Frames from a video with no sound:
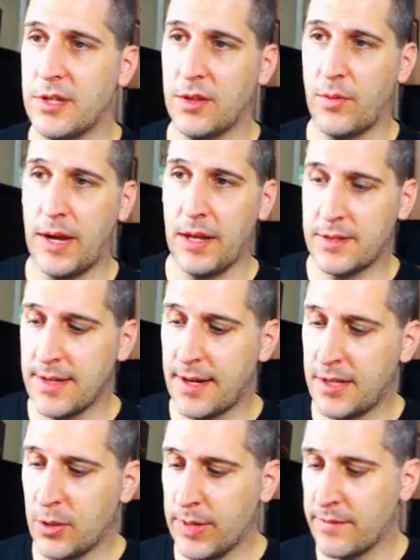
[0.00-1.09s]
on the right-hand side
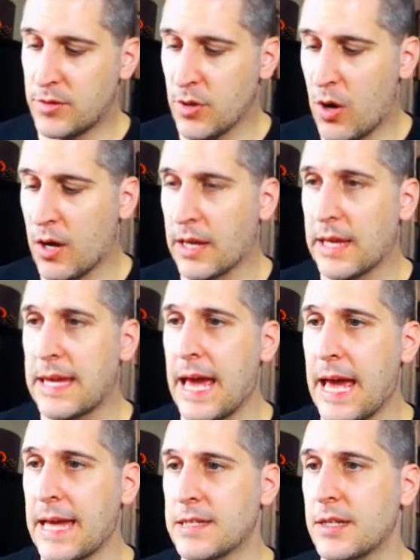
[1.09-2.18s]
here we have dog,
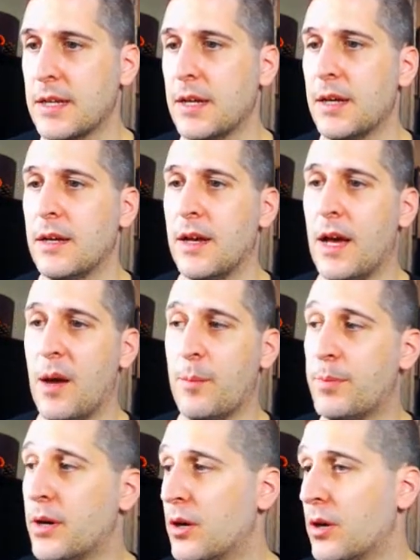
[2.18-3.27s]
cat,
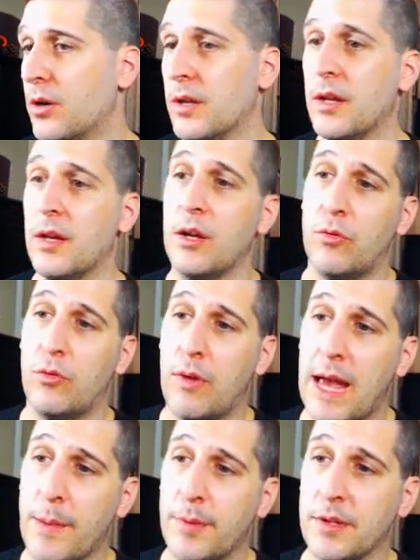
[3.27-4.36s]
bird,
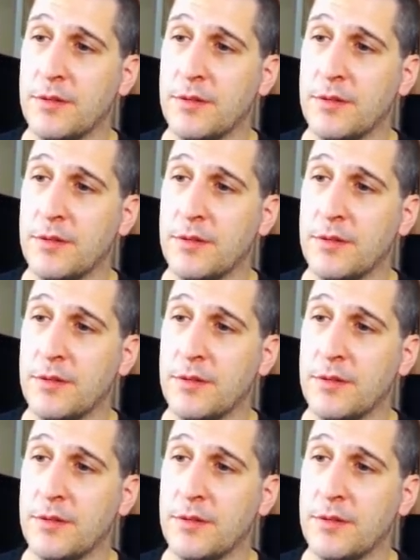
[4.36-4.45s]
rabbit,